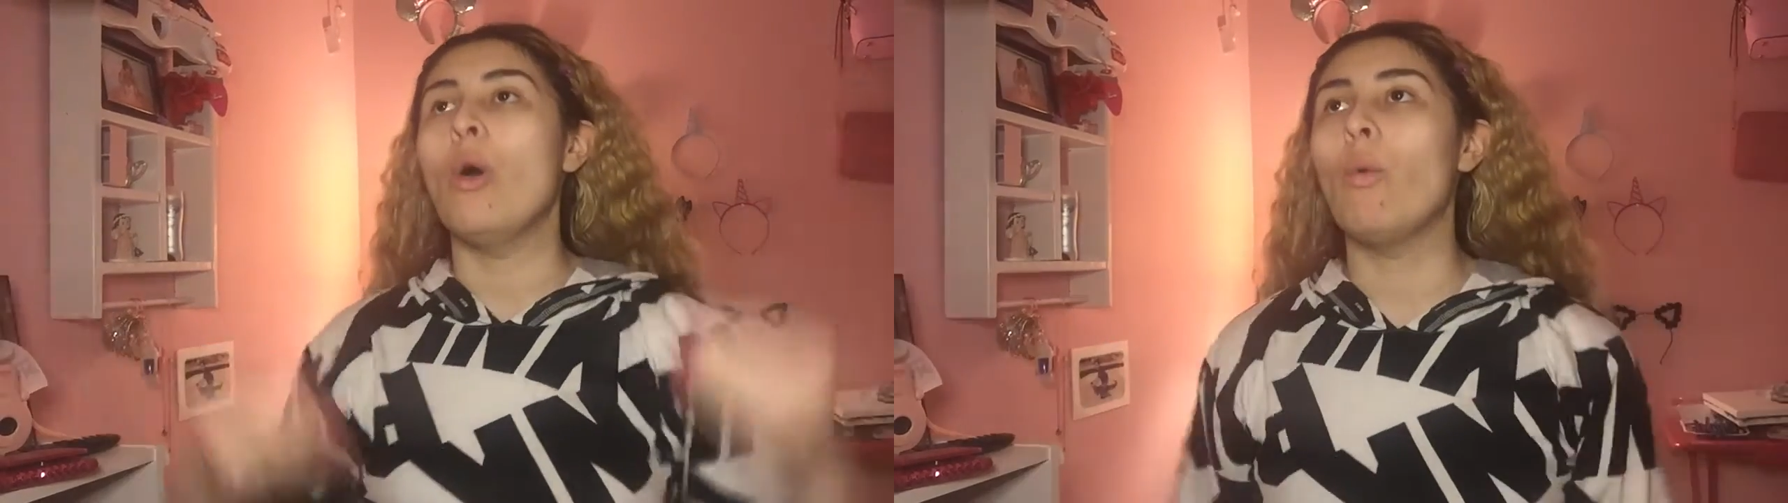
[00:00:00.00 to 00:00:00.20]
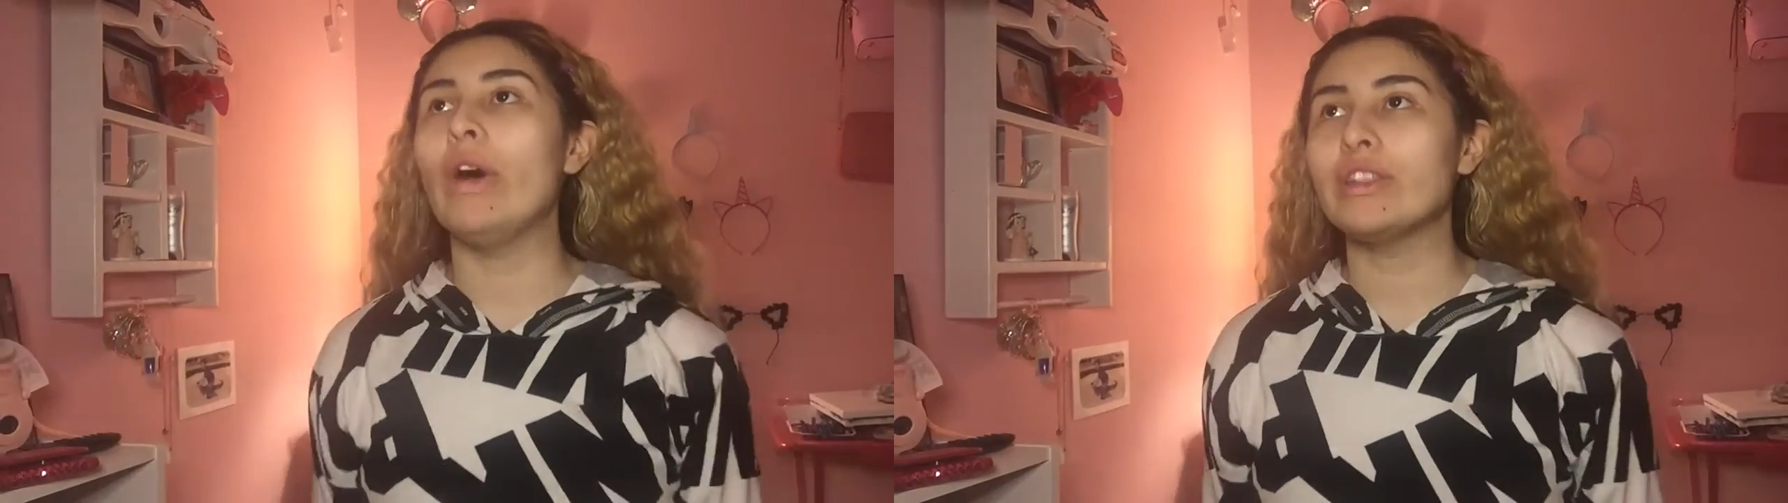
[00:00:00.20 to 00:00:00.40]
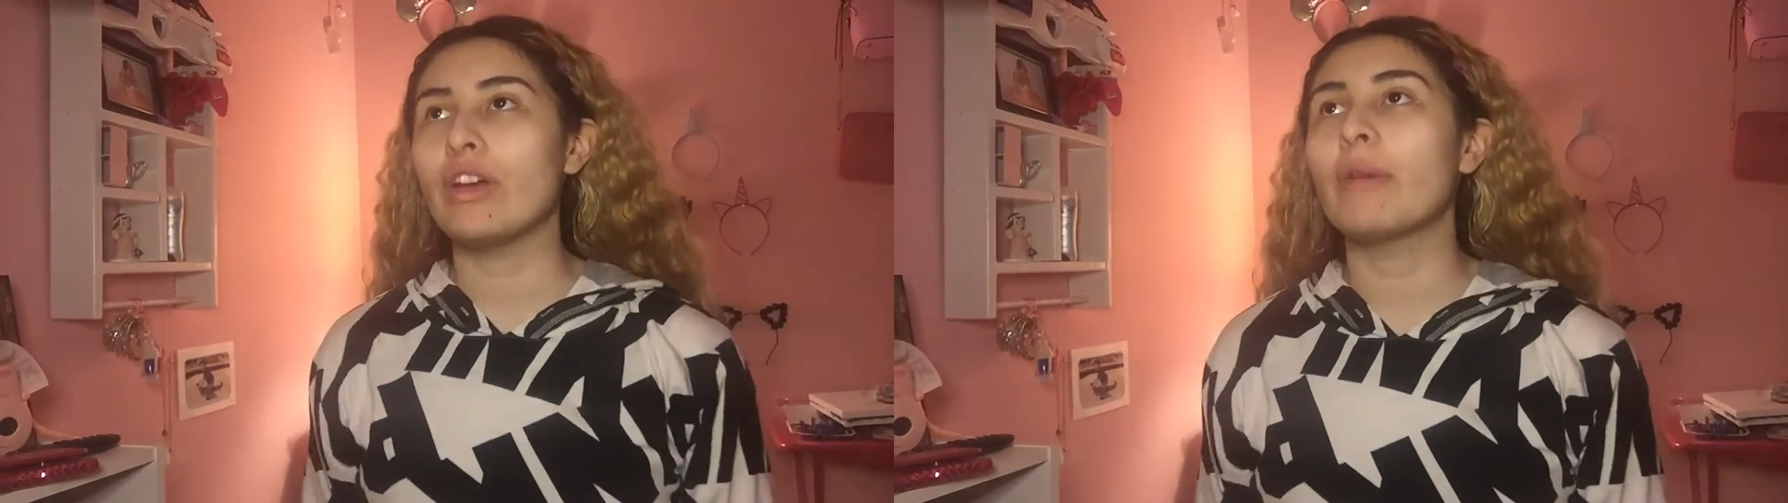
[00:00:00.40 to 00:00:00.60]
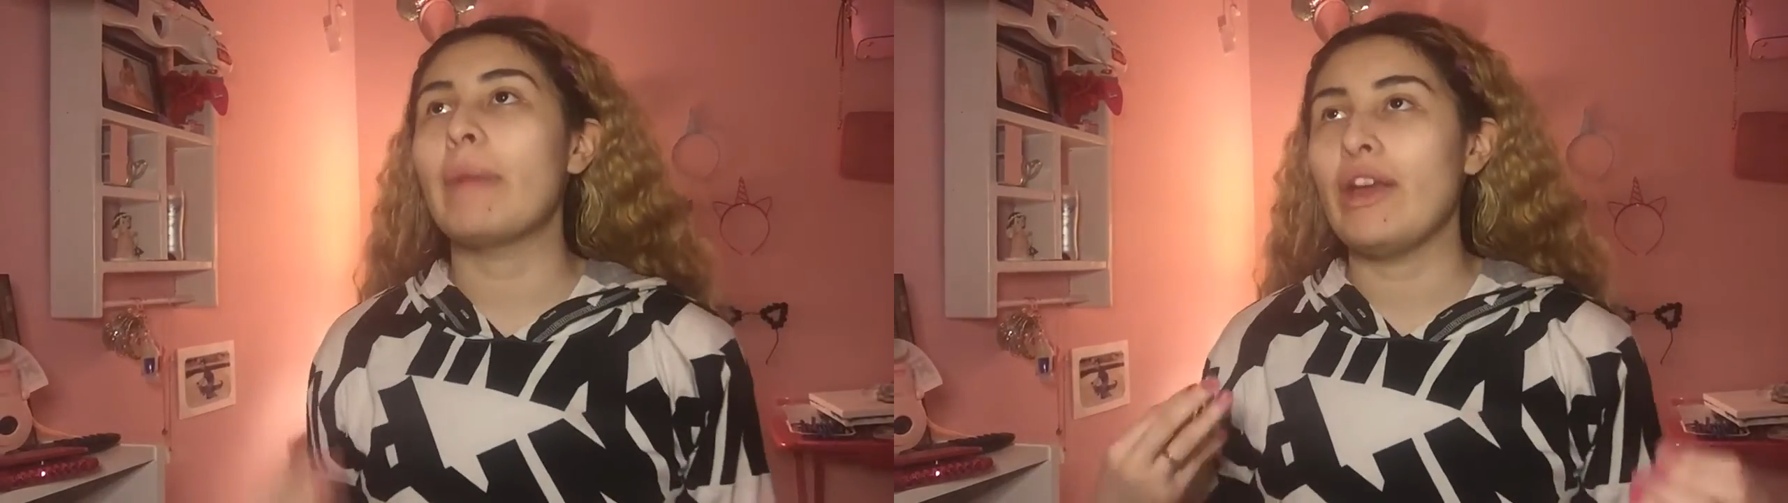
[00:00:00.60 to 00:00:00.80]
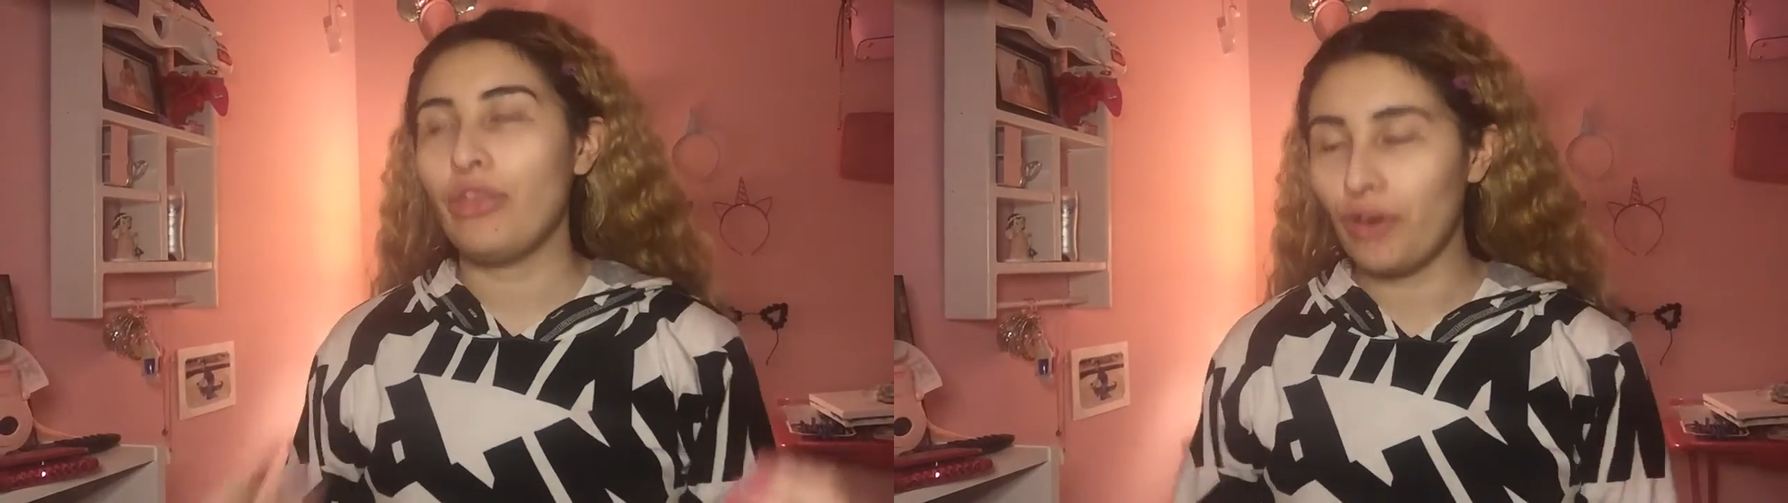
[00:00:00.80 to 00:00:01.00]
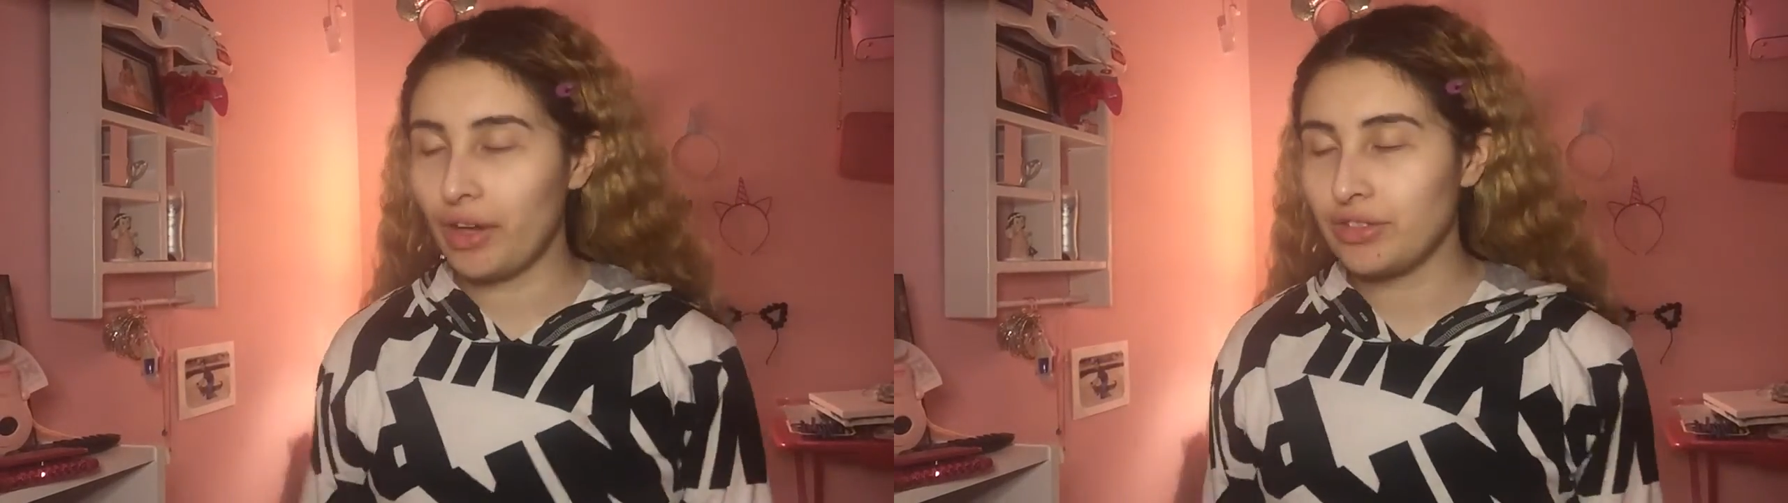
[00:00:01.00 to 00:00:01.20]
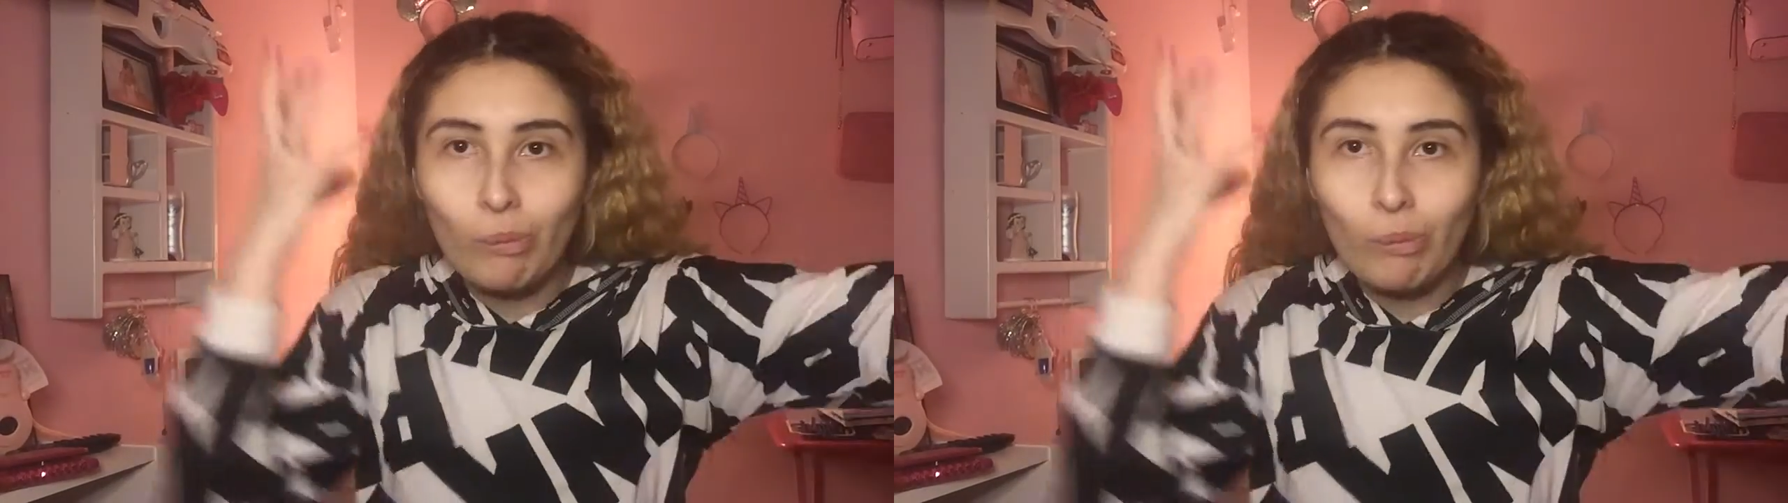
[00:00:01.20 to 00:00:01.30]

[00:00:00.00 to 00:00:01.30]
what are my thoughts?